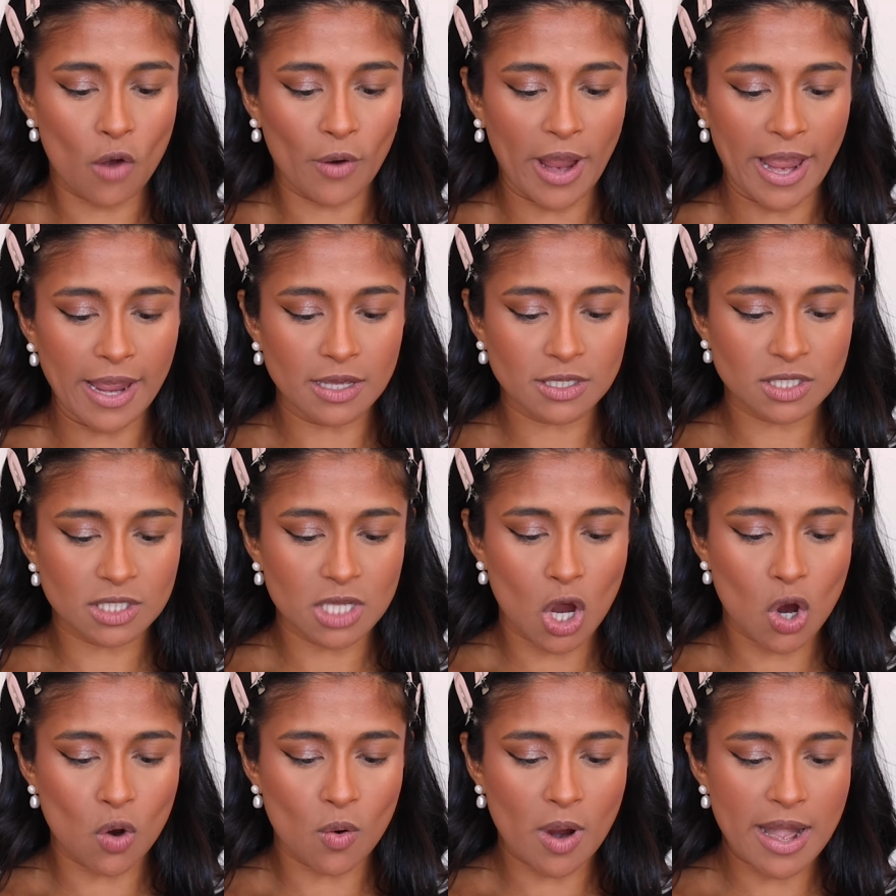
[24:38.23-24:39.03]
Okay,
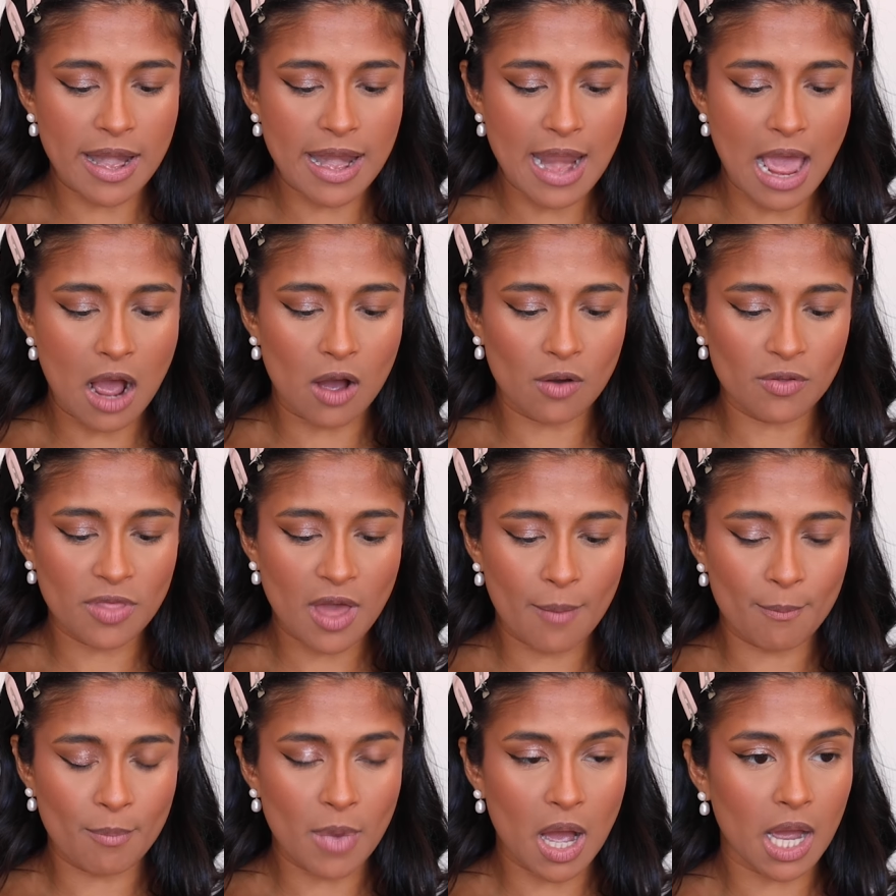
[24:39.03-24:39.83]
so now
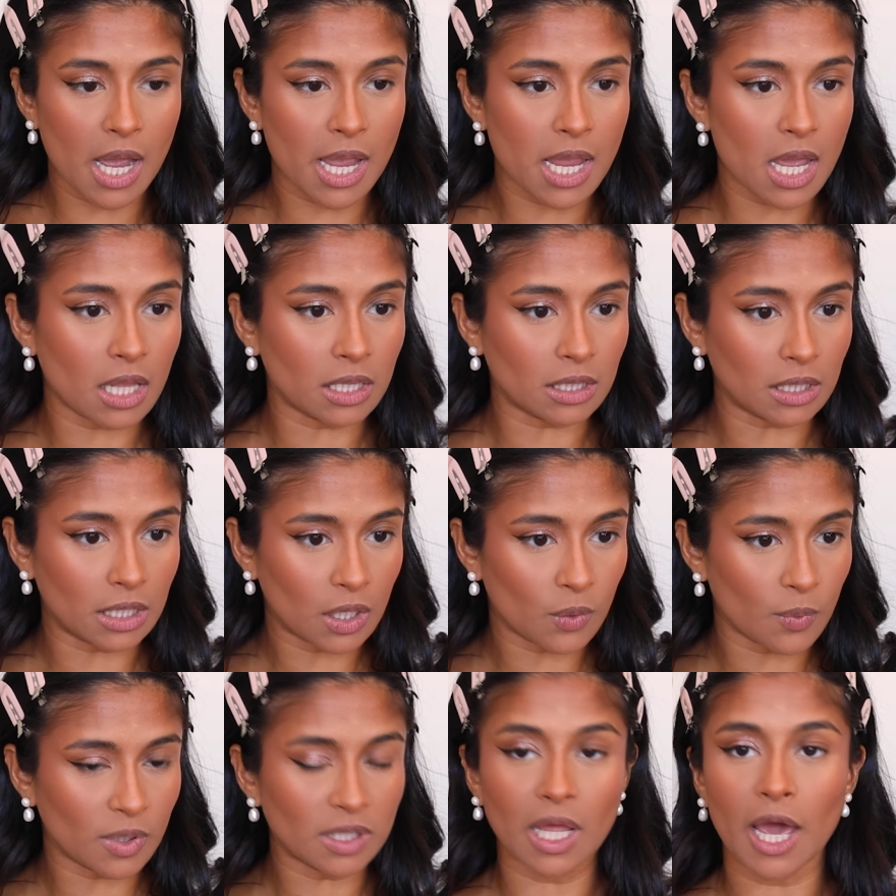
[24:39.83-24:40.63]
that my
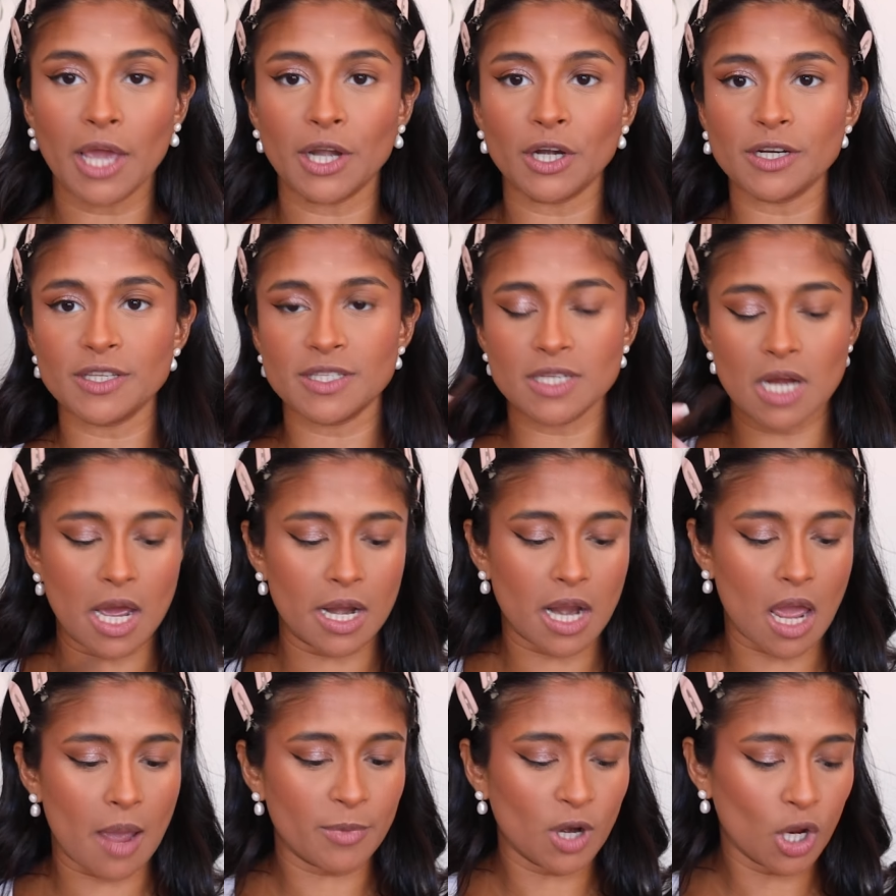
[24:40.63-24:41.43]
liquid liner is
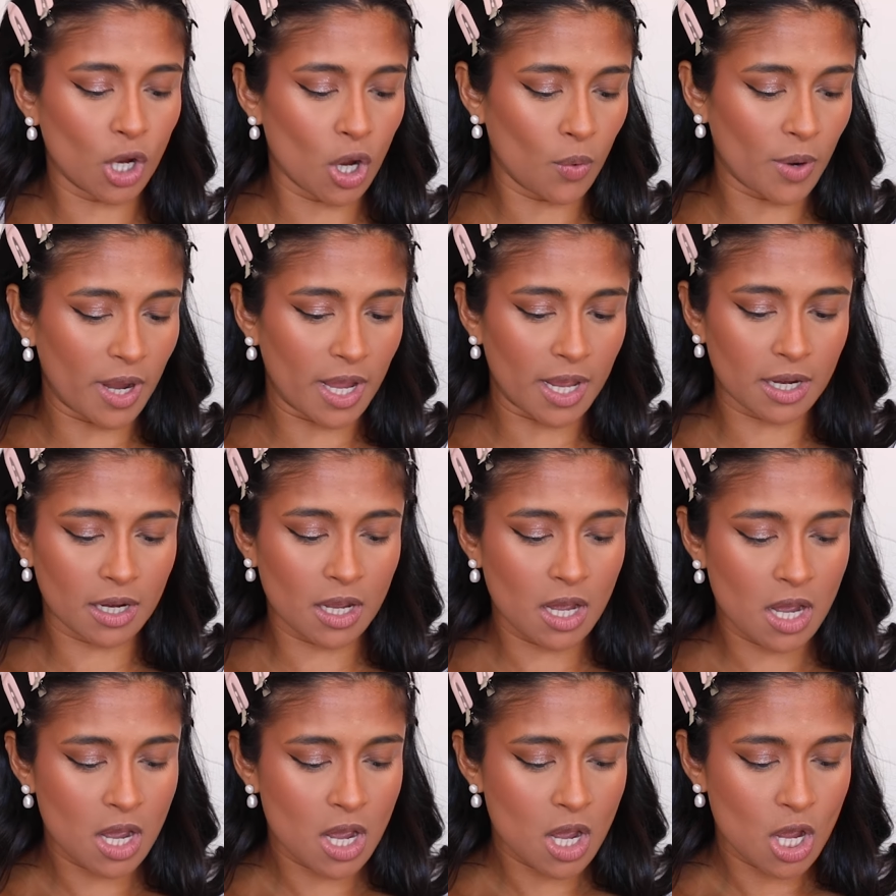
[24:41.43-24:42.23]
done, I'm gonna go
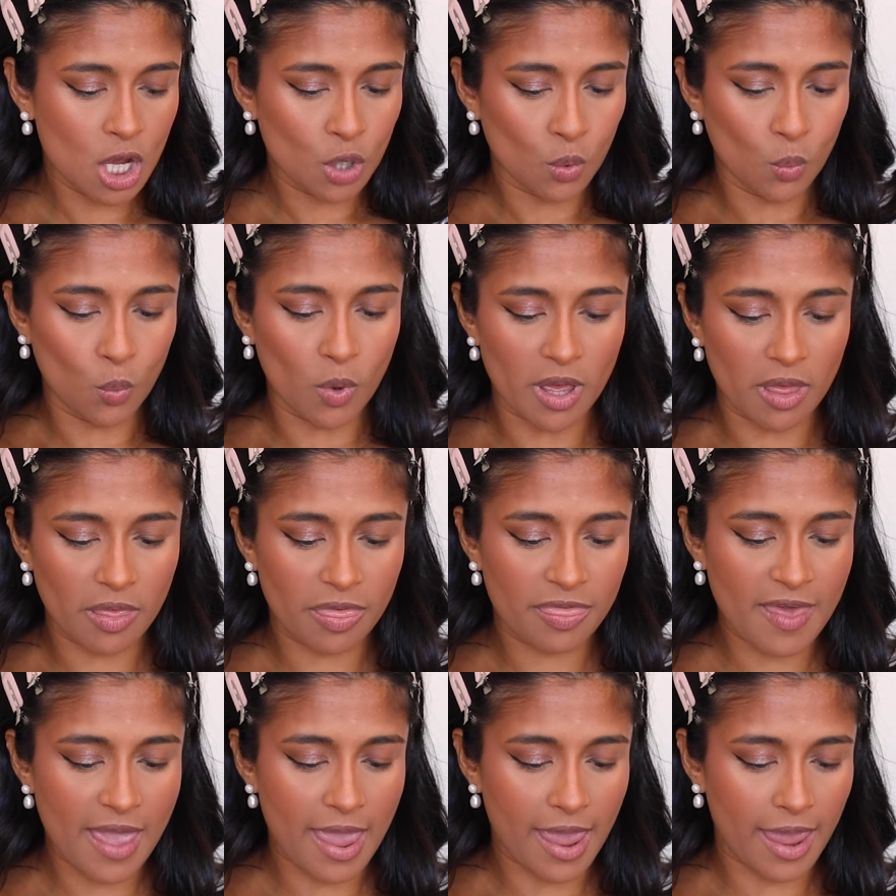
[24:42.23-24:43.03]
in
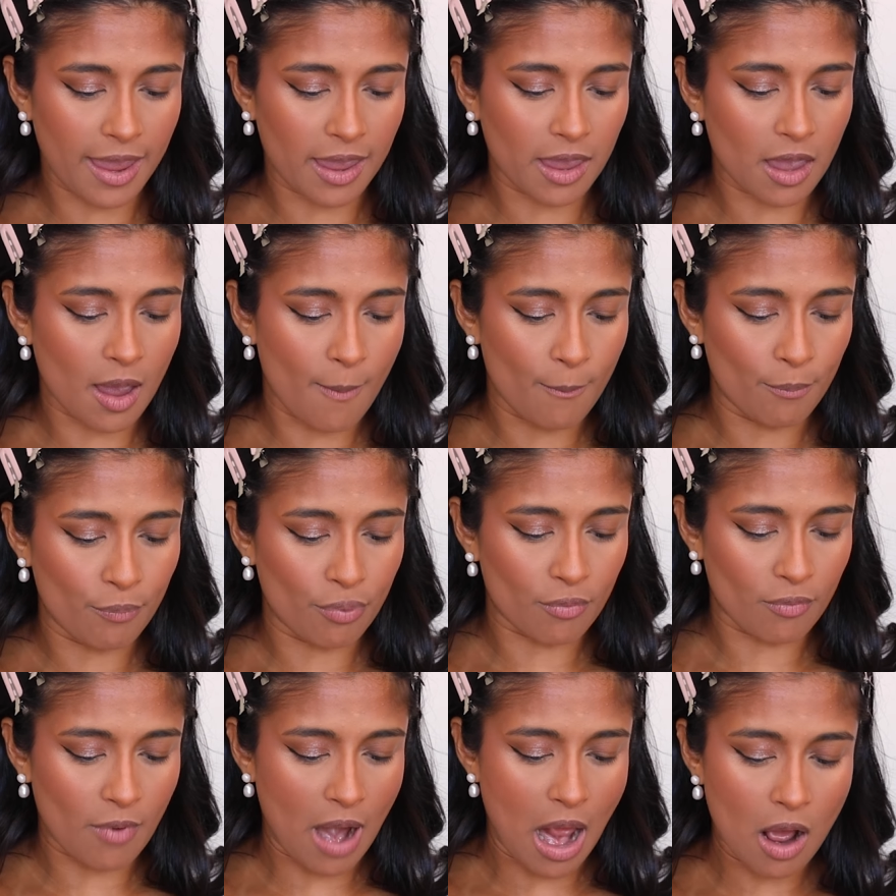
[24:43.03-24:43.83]
with a
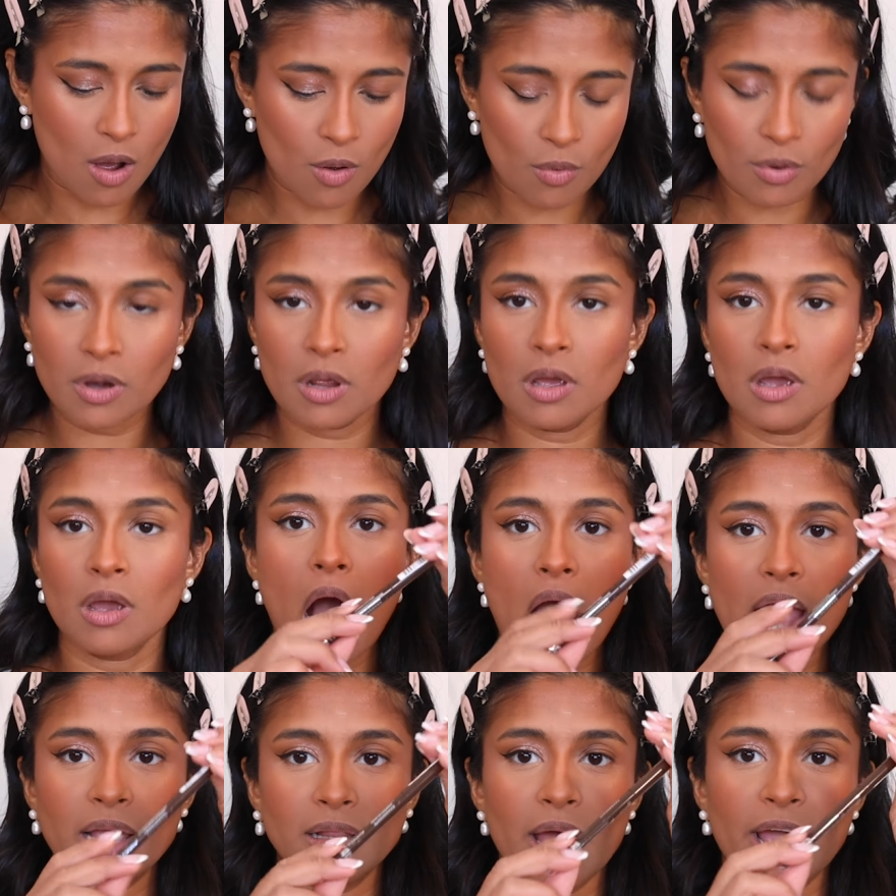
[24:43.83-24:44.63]
brown
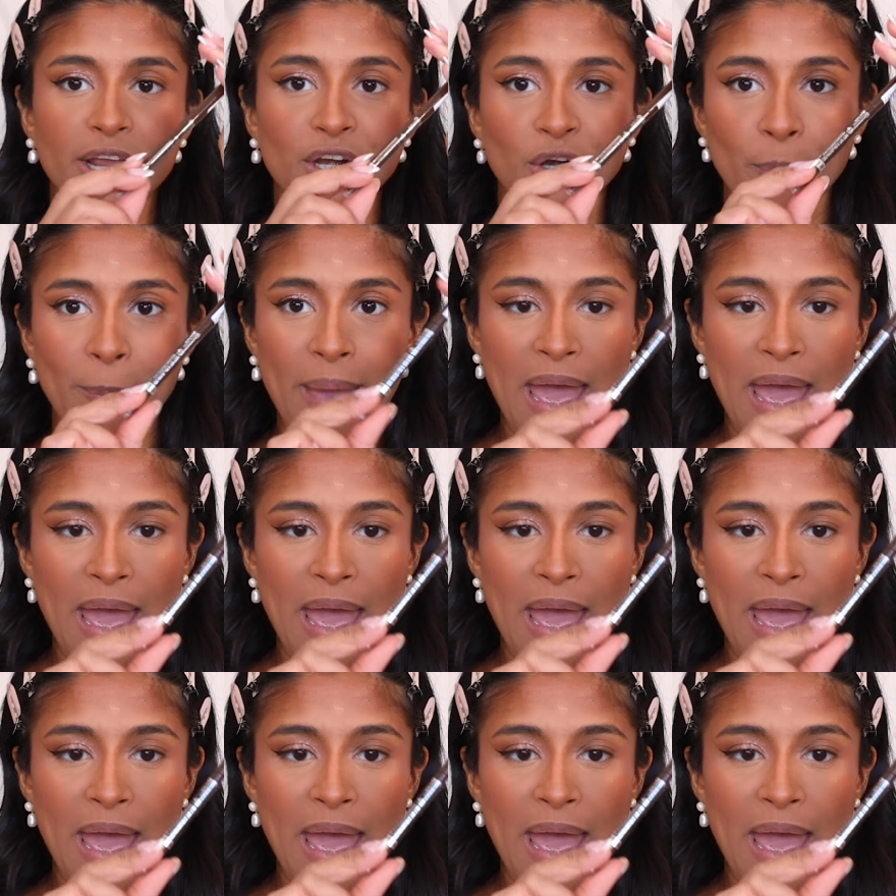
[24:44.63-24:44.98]
eyeliner